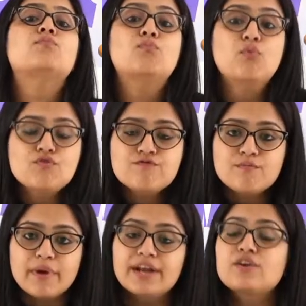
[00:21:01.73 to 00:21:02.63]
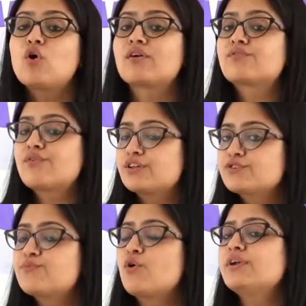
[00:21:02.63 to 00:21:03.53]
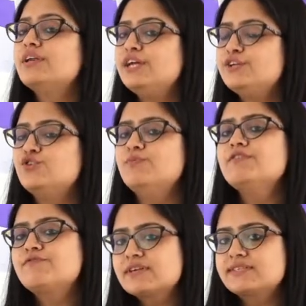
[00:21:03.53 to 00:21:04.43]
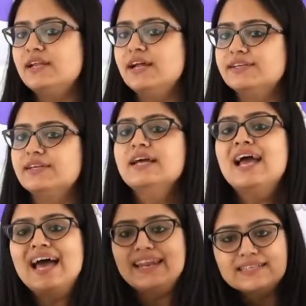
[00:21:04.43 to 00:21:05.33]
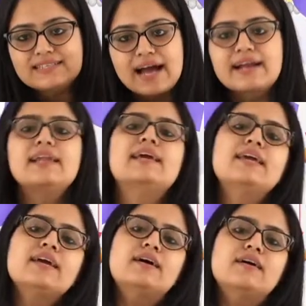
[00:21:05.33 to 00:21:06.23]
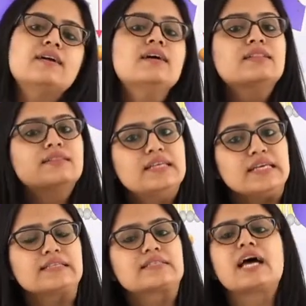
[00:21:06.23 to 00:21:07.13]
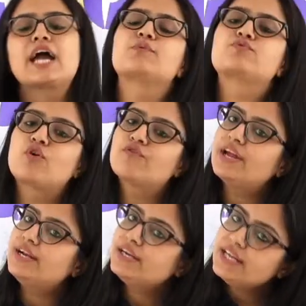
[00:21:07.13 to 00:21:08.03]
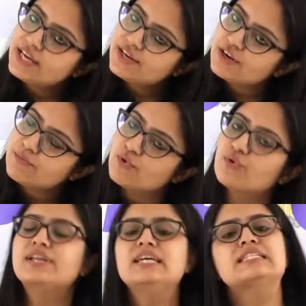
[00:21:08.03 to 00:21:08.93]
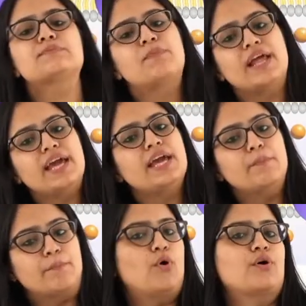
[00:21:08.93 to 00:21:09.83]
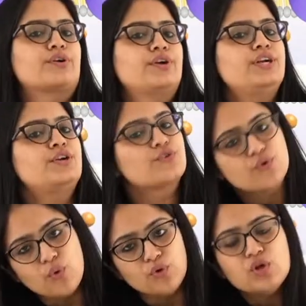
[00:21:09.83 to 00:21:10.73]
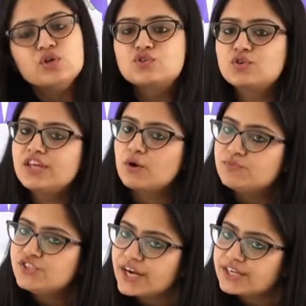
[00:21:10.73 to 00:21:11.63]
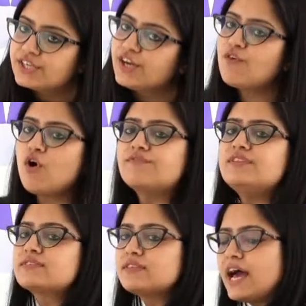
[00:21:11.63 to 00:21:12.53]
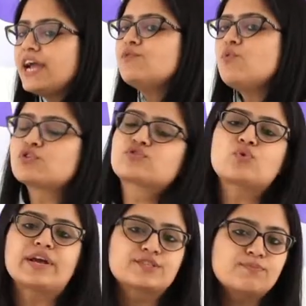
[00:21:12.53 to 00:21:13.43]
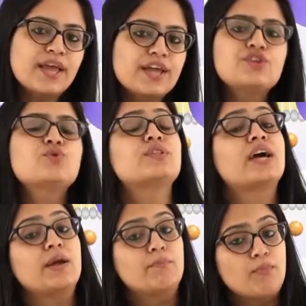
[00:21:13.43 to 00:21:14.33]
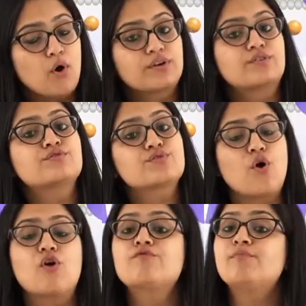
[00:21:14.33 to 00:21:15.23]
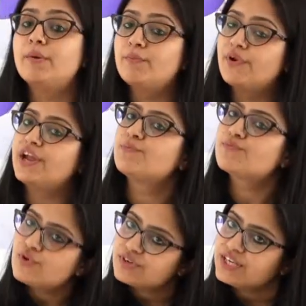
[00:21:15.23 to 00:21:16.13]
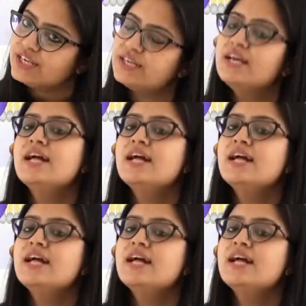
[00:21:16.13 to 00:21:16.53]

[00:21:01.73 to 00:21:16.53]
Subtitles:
movement or transport need to be facilitated. And exactly here these types of integral proteins play important role. So the objective of this slide was to explain you the importance of membrane protein